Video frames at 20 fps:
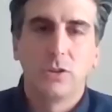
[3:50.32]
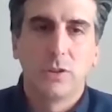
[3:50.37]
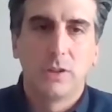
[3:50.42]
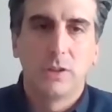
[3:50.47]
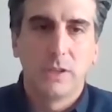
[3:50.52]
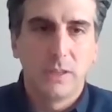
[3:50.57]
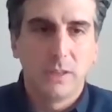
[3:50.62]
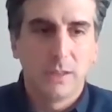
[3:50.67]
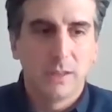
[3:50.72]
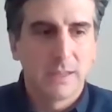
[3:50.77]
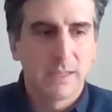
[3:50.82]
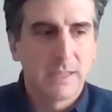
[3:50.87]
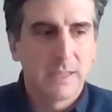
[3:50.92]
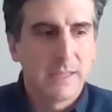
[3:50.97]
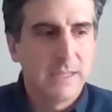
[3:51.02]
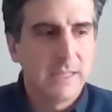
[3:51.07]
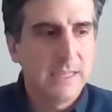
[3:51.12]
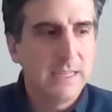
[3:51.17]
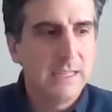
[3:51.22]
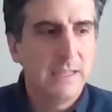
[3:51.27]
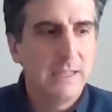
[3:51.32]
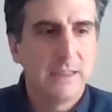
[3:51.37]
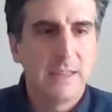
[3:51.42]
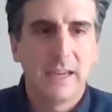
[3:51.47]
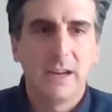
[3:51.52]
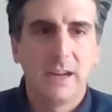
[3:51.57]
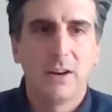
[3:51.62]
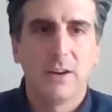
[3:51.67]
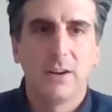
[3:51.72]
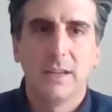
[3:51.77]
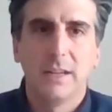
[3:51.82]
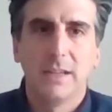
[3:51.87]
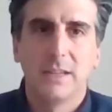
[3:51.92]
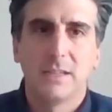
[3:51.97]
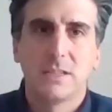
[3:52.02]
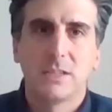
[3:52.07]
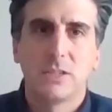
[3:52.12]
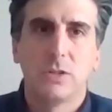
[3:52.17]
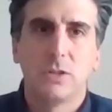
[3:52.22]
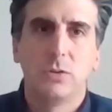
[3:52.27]
The key there
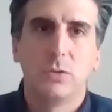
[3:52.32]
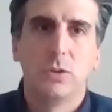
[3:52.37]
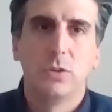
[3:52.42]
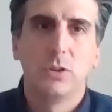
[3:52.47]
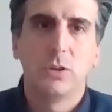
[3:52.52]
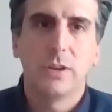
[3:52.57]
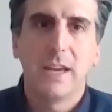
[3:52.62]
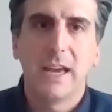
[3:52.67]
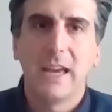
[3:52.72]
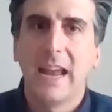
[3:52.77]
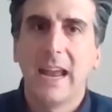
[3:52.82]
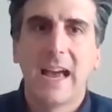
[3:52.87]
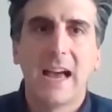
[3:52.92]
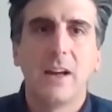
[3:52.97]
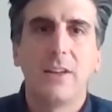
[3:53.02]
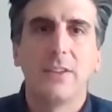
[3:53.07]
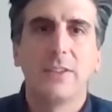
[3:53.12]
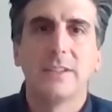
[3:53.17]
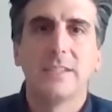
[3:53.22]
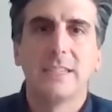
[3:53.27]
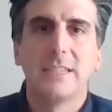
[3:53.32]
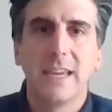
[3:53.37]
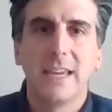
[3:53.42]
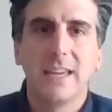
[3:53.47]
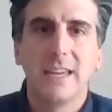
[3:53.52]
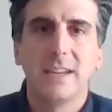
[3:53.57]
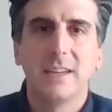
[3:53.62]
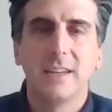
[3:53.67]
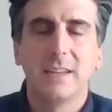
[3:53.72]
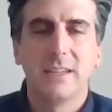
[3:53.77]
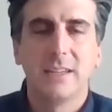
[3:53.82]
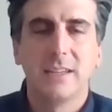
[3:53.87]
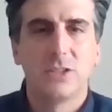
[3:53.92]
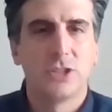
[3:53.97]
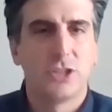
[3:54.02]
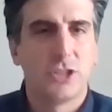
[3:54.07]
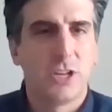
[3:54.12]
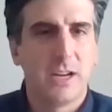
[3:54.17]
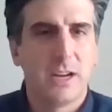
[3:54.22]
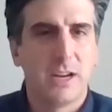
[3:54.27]
is to look at how the data is
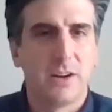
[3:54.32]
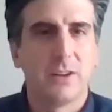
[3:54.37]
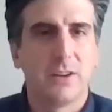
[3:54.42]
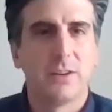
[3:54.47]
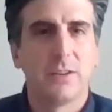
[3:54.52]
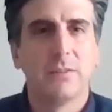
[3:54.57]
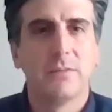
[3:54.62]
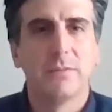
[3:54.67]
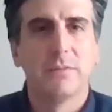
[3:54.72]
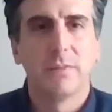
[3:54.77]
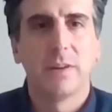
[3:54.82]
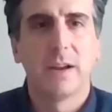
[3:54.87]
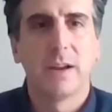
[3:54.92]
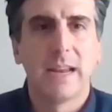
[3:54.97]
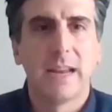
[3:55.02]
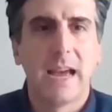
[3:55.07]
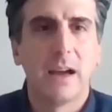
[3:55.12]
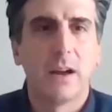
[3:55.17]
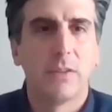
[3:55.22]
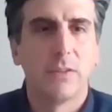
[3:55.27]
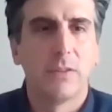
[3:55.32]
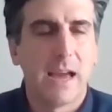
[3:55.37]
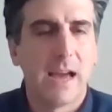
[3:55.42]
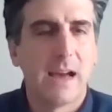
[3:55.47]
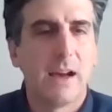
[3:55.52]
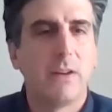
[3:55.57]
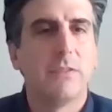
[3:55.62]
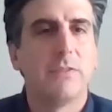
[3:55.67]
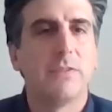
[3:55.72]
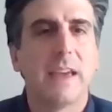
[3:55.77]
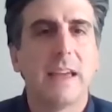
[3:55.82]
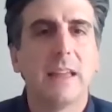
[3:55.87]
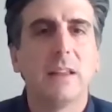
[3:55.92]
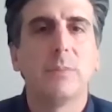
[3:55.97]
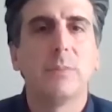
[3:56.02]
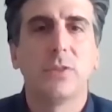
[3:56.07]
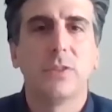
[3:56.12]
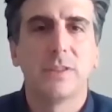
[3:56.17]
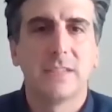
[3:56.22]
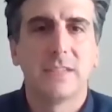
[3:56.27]
shared, right? How
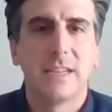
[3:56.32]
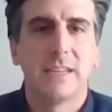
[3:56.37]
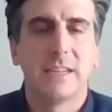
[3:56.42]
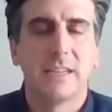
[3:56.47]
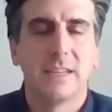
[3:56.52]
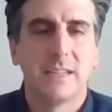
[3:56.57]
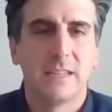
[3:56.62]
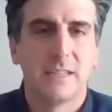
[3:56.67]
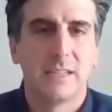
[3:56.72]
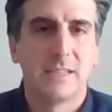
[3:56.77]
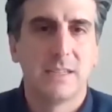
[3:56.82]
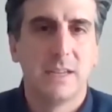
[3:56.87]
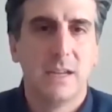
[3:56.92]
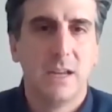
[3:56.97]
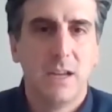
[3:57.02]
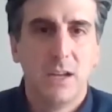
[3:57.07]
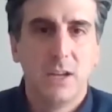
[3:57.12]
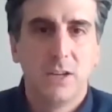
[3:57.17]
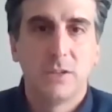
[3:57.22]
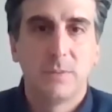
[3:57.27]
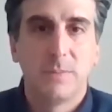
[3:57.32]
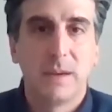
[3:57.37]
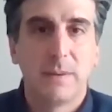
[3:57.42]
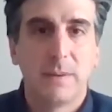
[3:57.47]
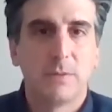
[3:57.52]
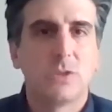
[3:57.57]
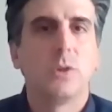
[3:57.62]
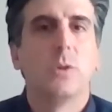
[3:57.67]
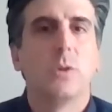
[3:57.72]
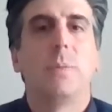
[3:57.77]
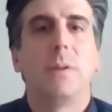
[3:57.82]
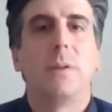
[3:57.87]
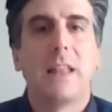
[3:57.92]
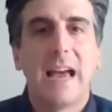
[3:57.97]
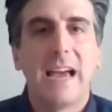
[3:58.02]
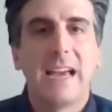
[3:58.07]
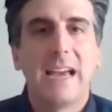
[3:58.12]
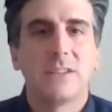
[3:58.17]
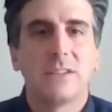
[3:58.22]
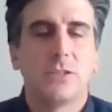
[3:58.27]
available the data is to be able to
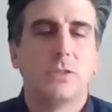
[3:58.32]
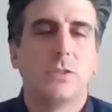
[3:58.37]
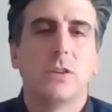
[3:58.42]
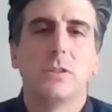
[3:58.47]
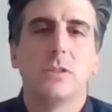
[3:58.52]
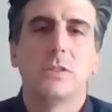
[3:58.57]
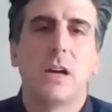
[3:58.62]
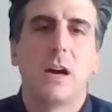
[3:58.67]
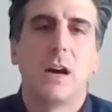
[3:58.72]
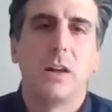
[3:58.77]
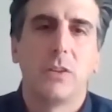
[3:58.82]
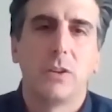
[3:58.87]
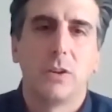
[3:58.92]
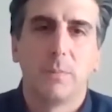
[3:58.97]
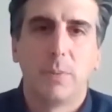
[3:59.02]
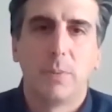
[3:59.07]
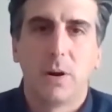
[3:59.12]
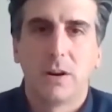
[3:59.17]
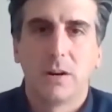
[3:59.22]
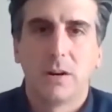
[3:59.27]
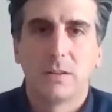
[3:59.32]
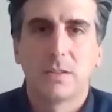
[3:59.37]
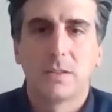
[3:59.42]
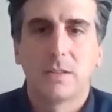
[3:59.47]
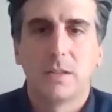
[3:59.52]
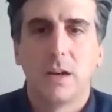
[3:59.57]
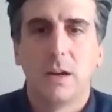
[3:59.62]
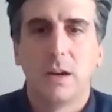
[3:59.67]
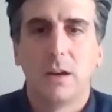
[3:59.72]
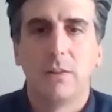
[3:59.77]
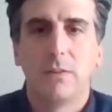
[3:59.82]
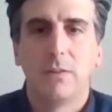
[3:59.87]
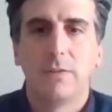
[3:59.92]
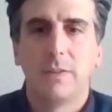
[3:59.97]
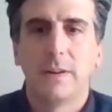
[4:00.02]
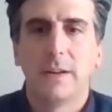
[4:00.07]
apply it to those other parts of